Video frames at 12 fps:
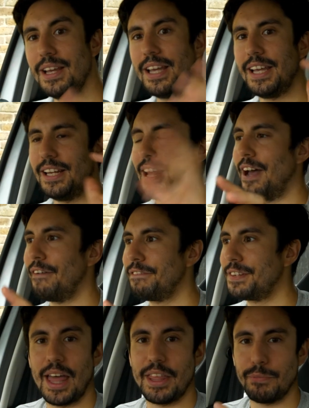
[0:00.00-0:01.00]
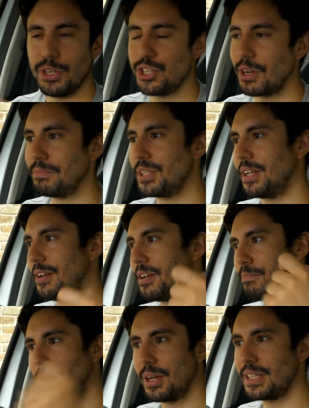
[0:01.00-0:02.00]
He left, and then we jumped
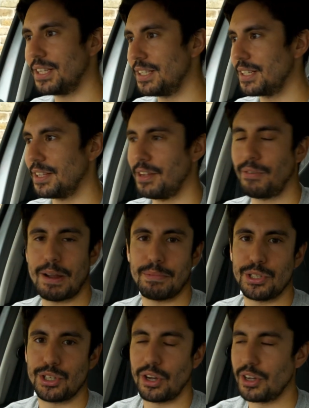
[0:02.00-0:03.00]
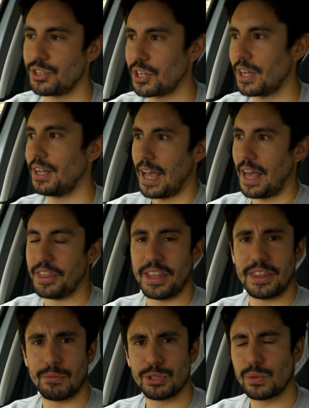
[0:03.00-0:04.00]
in, plugged into the rapid charger. And
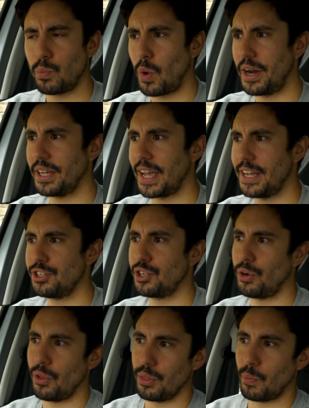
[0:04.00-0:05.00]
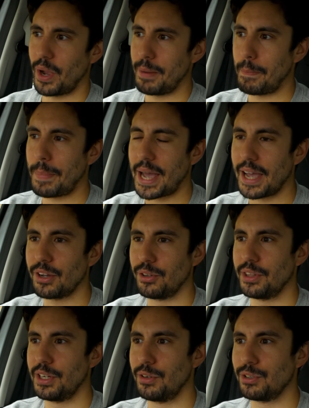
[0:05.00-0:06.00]
then there was one occasion on the way back
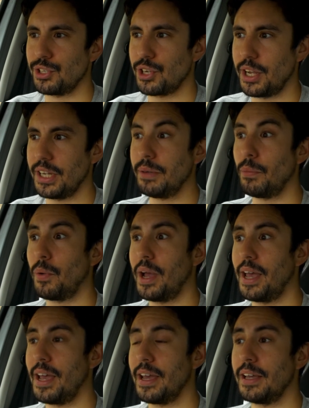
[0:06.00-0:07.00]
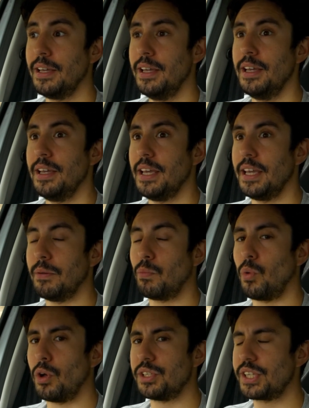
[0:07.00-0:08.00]
on the long journey where it
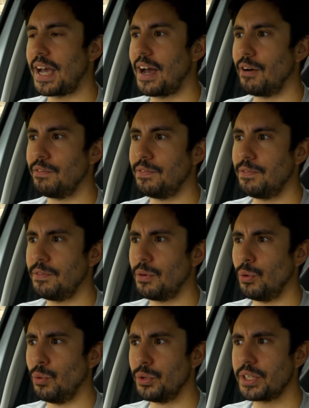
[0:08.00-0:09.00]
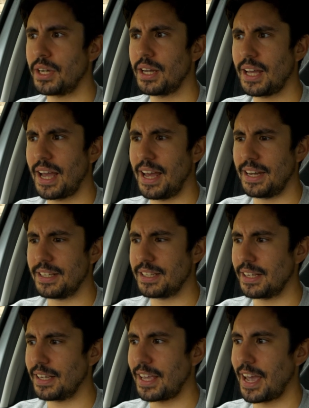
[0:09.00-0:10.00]
was out of order and
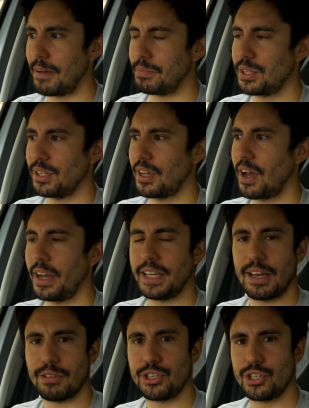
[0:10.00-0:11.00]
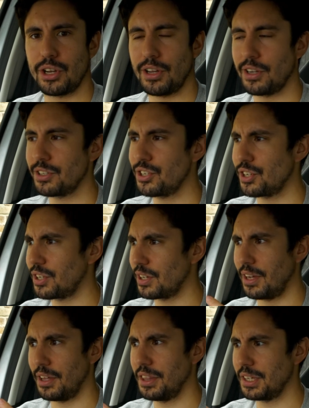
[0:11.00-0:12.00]
it kept cutting out the charge.
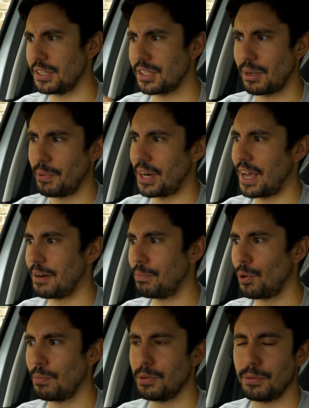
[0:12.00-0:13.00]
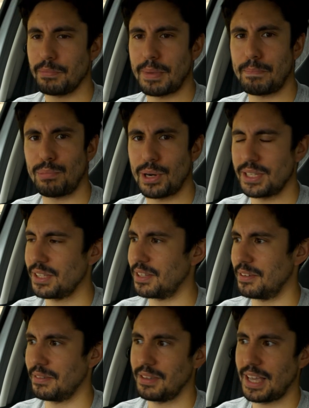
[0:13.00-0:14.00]
I think someone had a problem, pressed
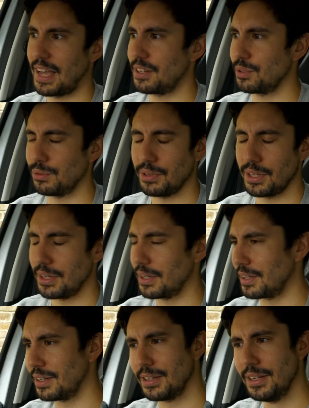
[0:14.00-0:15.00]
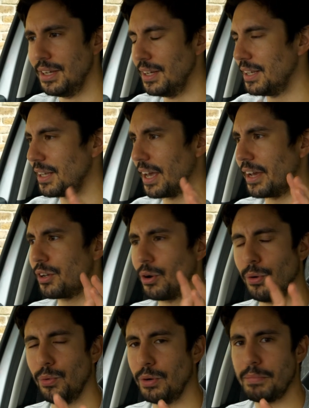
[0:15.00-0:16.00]
a cancel thing, and yeah, it
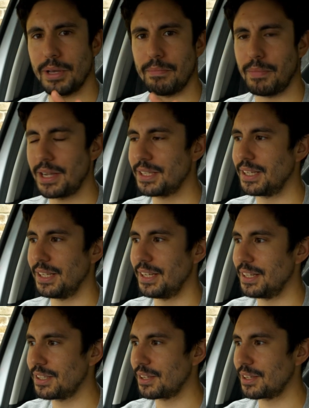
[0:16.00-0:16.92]
got all a bit messy.